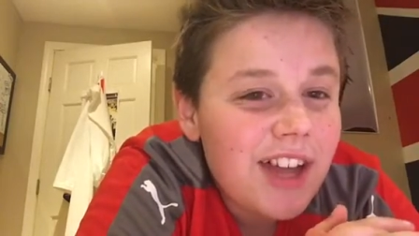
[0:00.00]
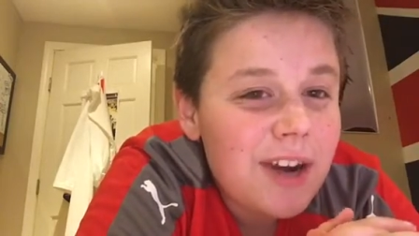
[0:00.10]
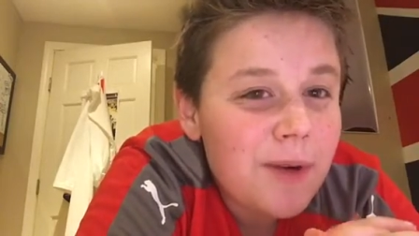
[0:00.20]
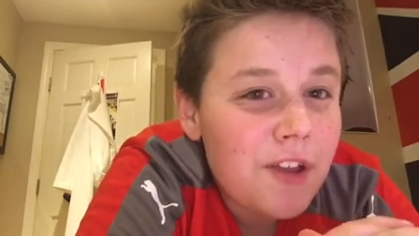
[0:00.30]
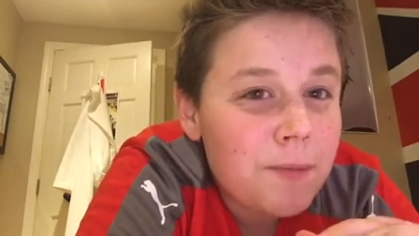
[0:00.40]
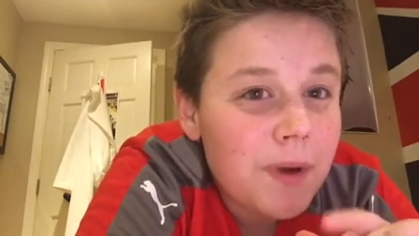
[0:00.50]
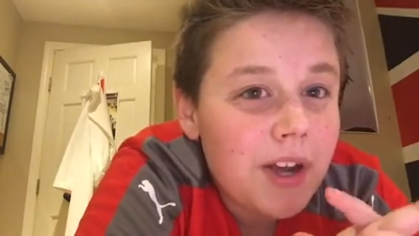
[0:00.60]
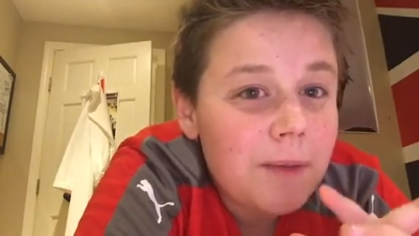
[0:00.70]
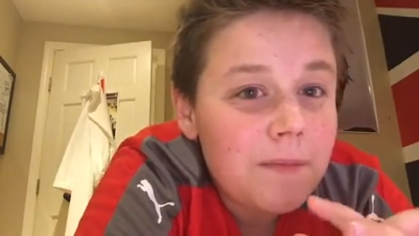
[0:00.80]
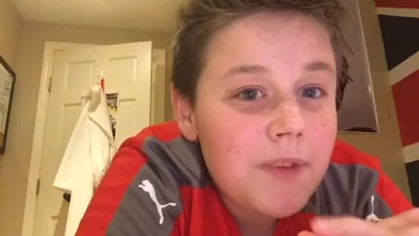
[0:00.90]
Anyways, but
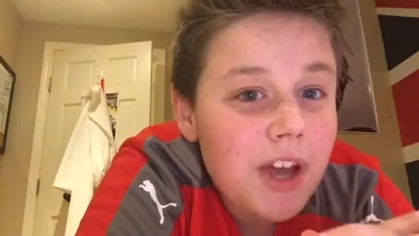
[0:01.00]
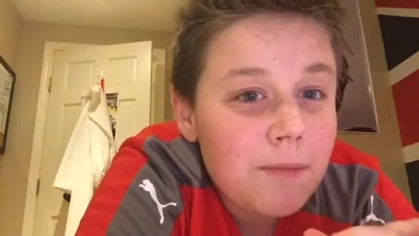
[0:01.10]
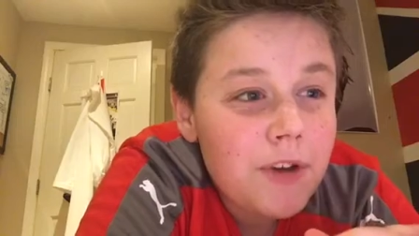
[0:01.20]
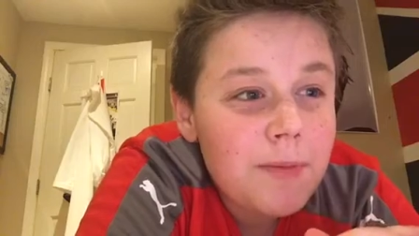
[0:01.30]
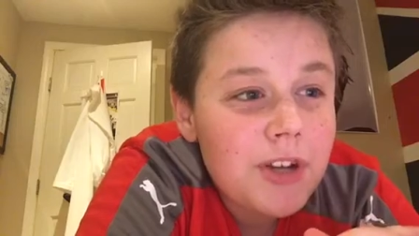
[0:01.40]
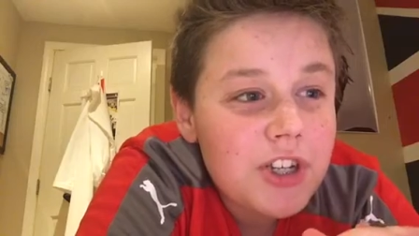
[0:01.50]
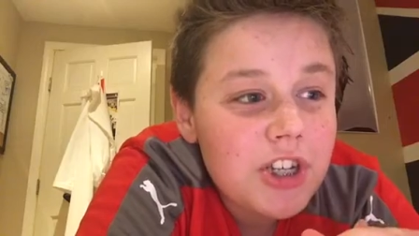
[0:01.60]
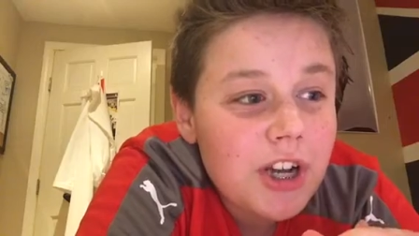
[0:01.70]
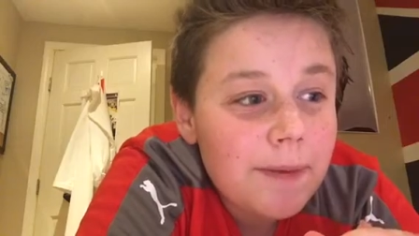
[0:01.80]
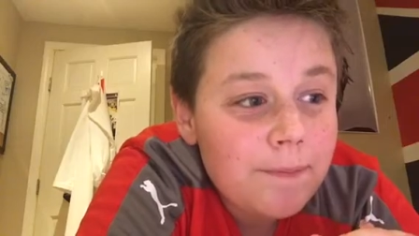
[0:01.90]
um, yeah, pretty
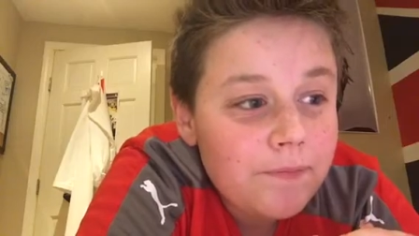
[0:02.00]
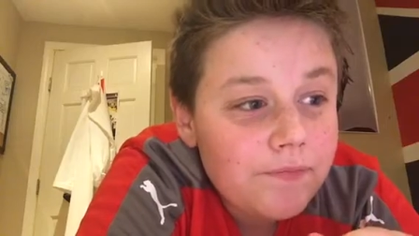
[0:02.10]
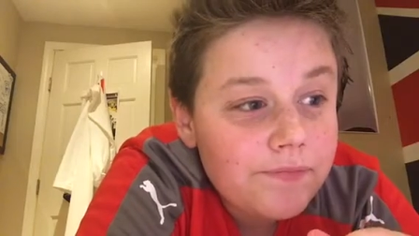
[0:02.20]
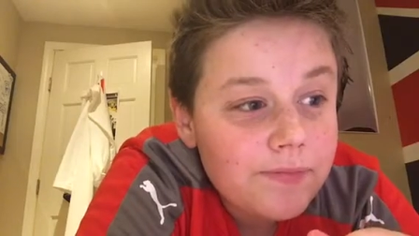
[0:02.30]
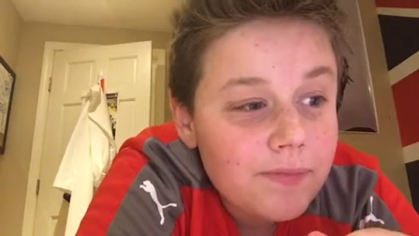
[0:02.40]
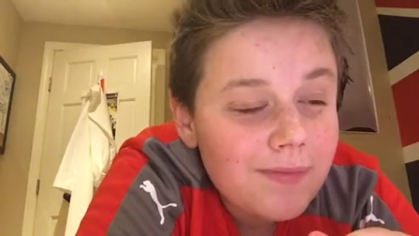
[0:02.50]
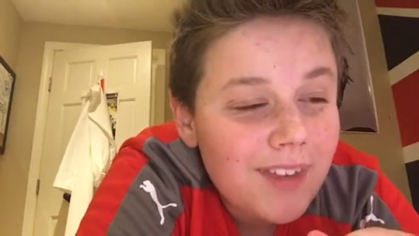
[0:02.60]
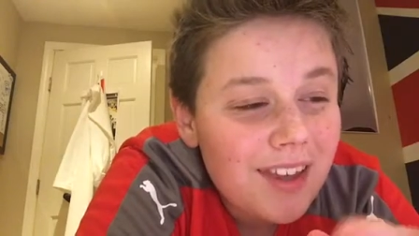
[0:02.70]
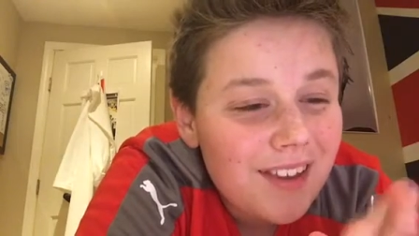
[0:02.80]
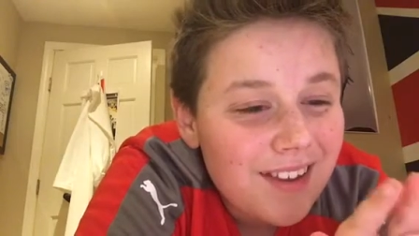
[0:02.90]
much um,
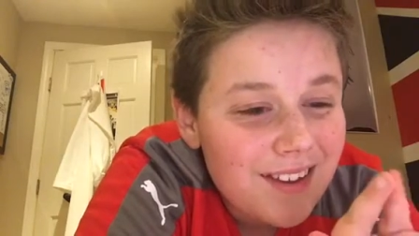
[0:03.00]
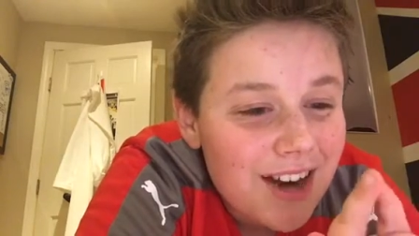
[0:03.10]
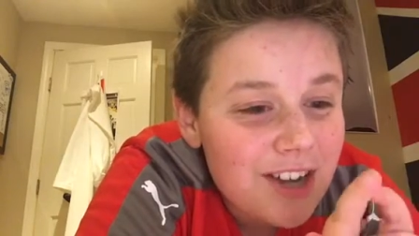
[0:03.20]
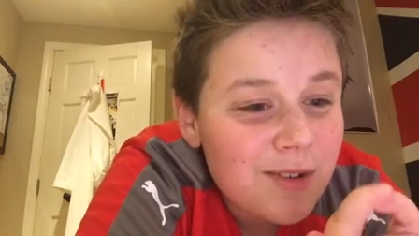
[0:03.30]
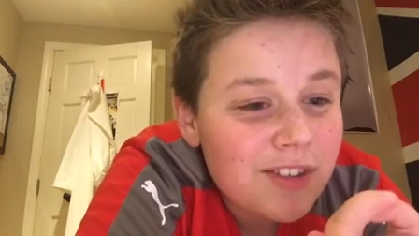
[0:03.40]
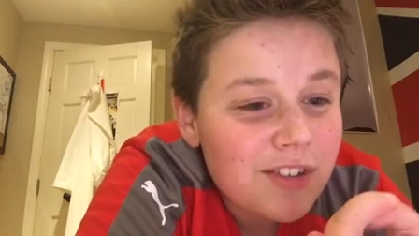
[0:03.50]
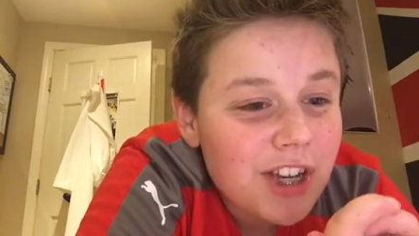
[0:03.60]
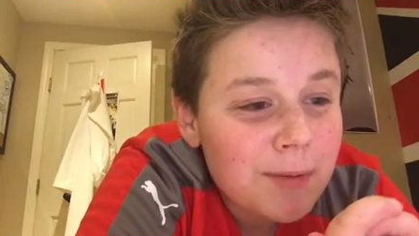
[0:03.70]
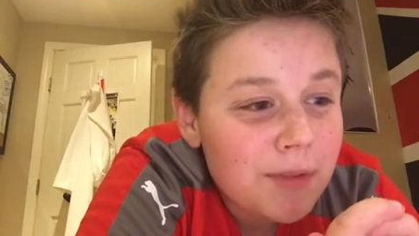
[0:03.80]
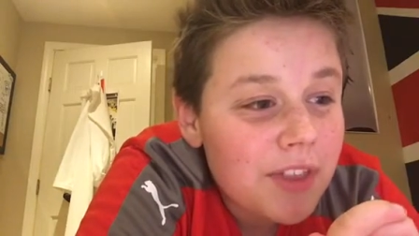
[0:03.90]
I just want to
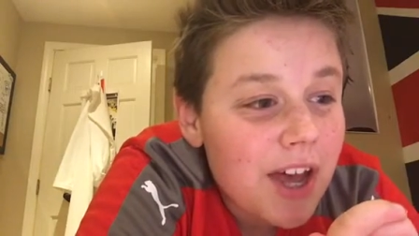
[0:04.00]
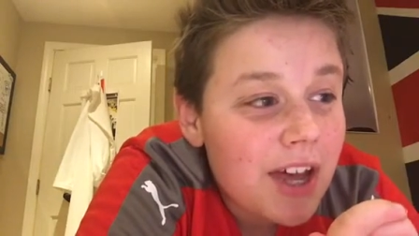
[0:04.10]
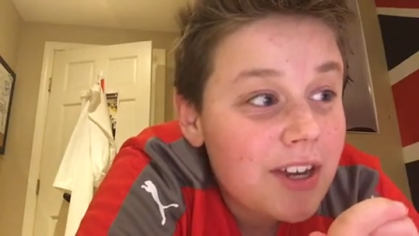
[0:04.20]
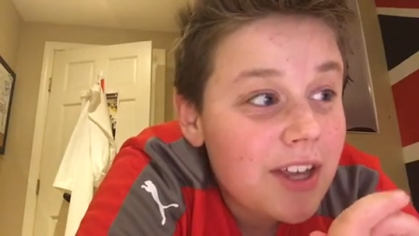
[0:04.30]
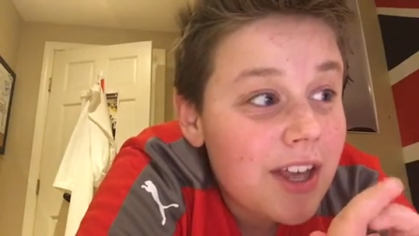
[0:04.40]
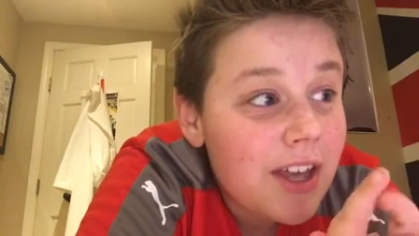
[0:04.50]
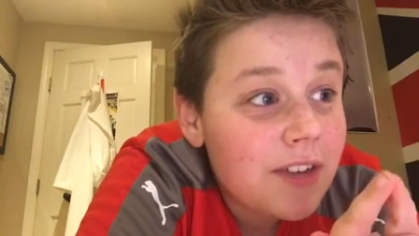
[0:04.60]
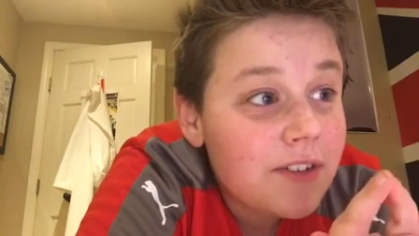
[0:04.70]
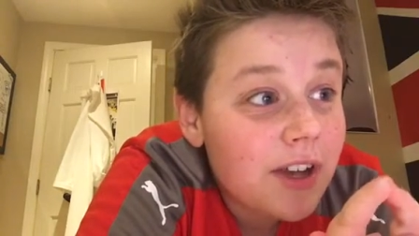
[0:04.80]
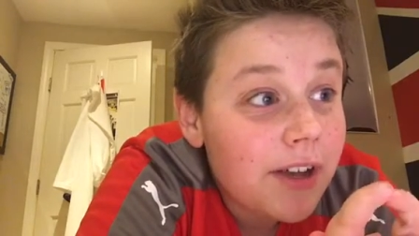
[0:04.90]
talk about that,
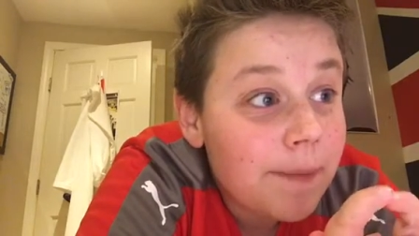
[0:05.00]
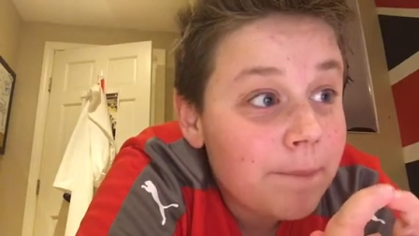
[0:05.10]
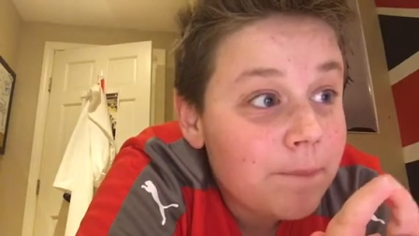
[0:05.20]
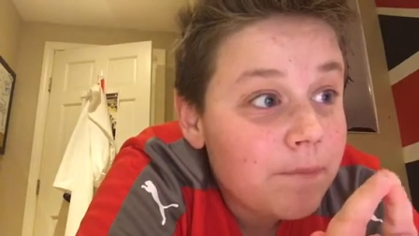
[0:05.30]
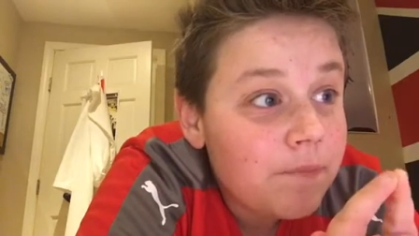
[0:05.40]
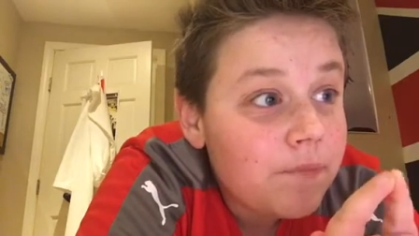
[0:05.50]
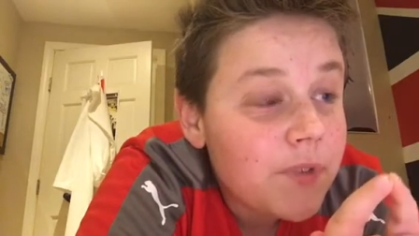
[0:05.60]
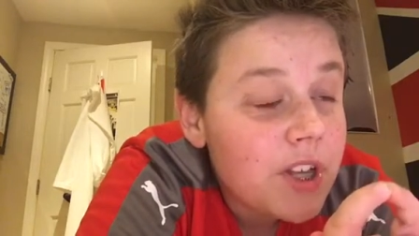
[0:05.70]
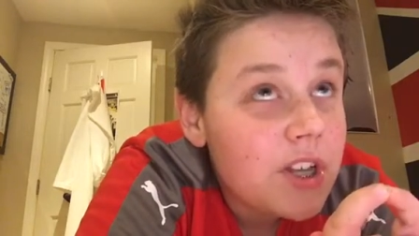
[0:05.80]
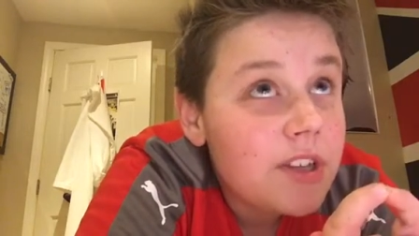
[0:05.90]
and um,
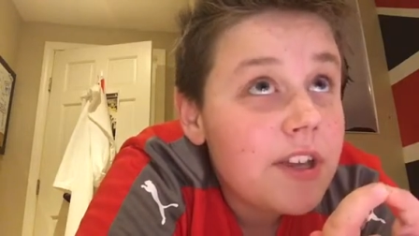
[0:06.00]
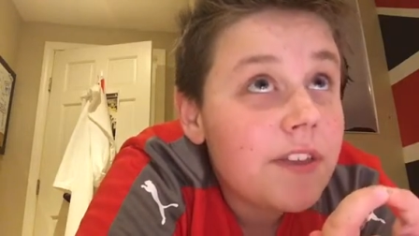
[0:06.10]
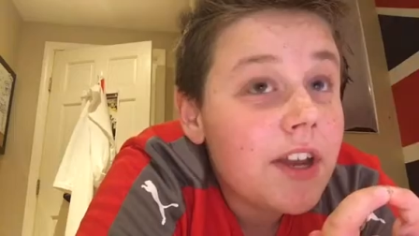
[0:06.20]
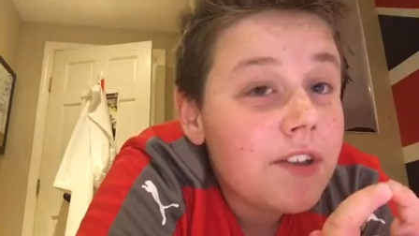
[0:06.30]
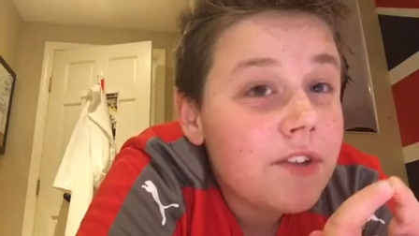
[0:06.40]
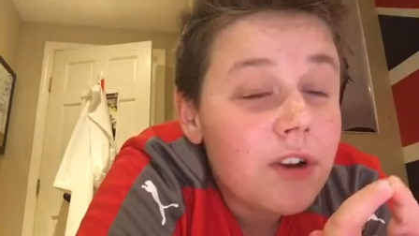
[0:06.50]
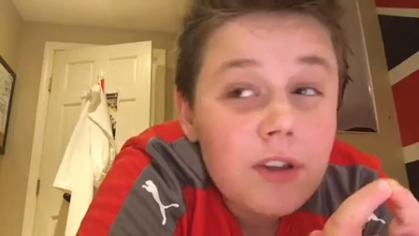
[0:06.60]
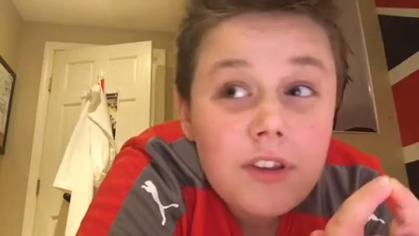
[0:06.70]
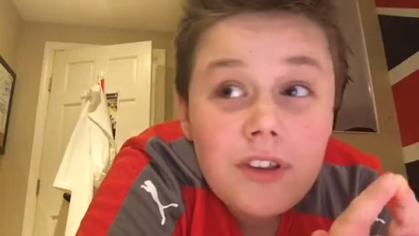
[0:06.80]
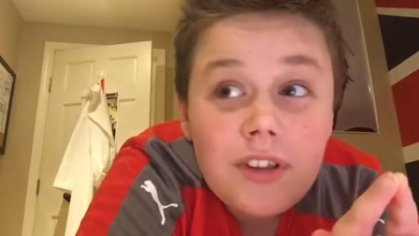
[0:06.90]
yeah, that is
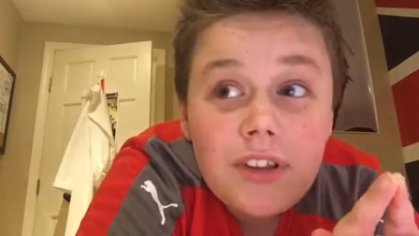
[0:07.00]
all.